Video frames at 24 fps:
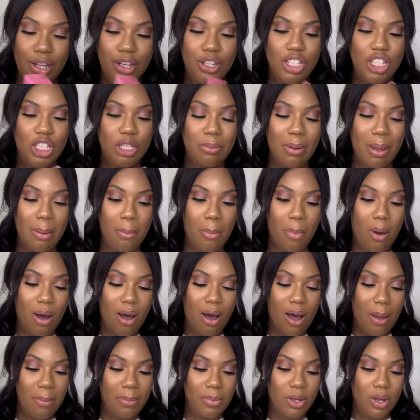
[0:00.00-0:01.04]
So my
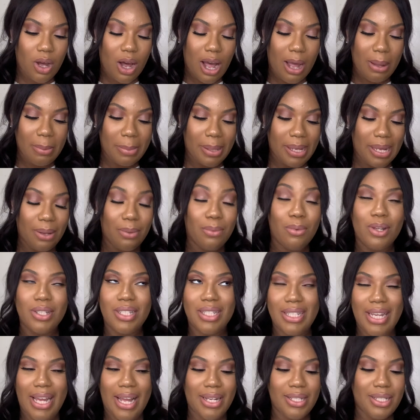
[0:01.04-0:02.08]
mom got me, well,
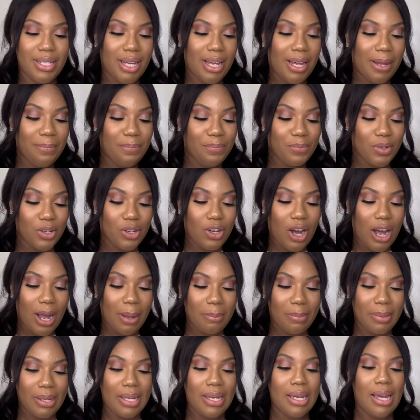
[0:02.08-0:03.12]
Santa
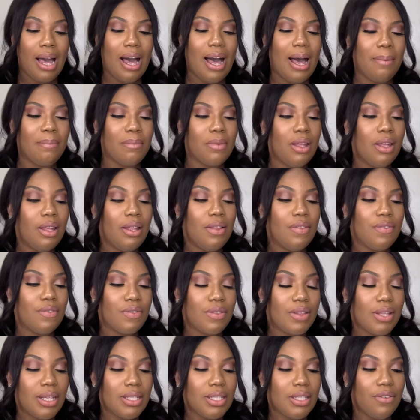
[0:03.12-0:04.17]
got me um,
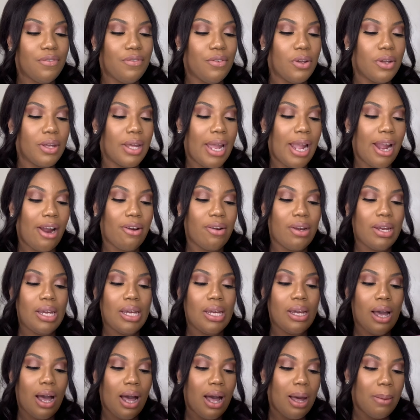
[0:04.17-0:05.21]
this
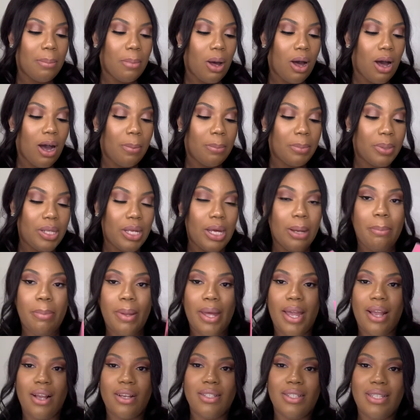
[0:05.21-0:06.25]
Bulgari um, Omnia
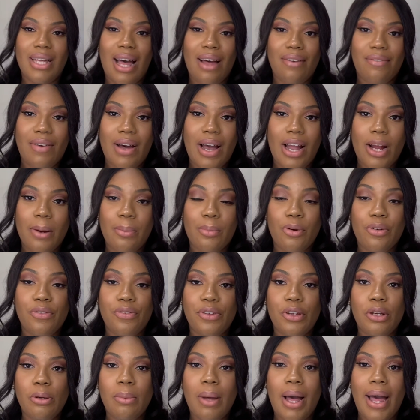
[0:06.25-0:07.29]
Pink Sapphire
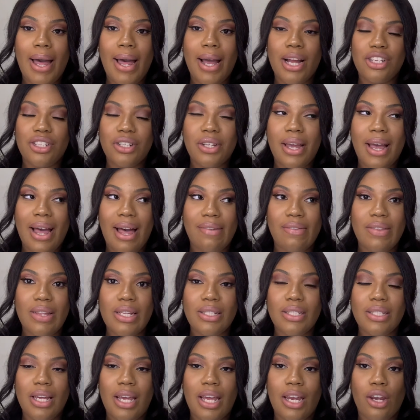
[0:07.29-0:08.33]
perfume. I actually have
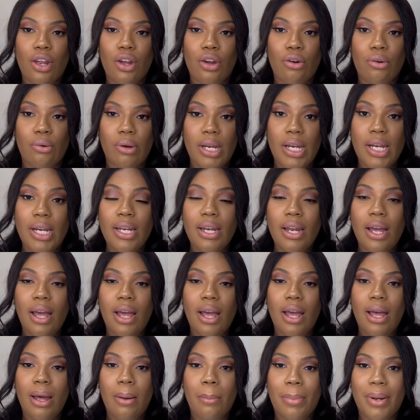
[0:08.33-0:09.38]
this in green,
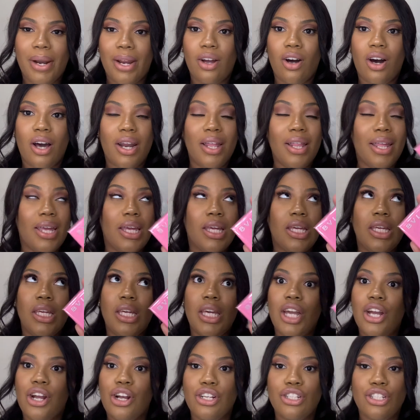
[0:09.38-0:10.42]
but I got it like
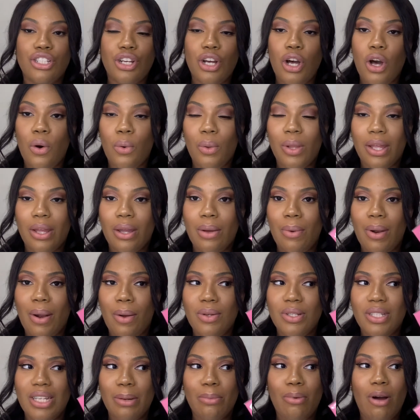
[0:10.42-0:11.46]
years ago, like when I
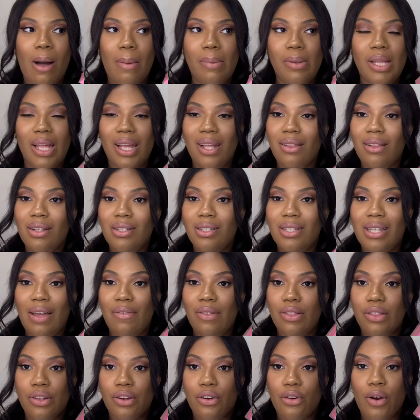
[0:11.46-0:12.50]
was like probably like the
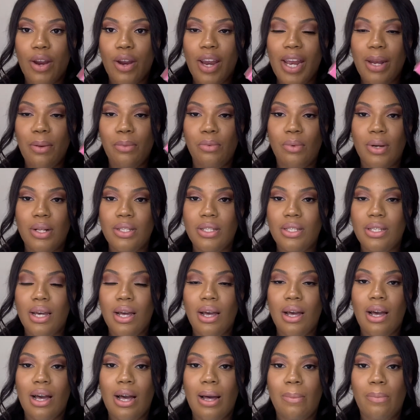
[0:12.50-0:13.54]
seventh grade. Went to,
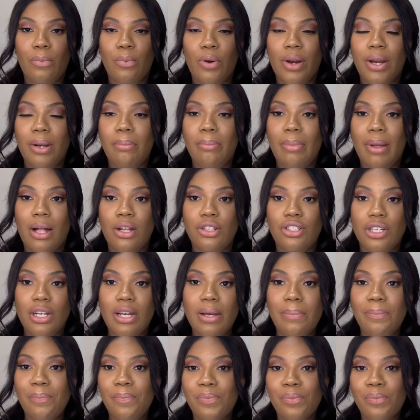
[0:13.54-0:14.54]
um, we're in Belgium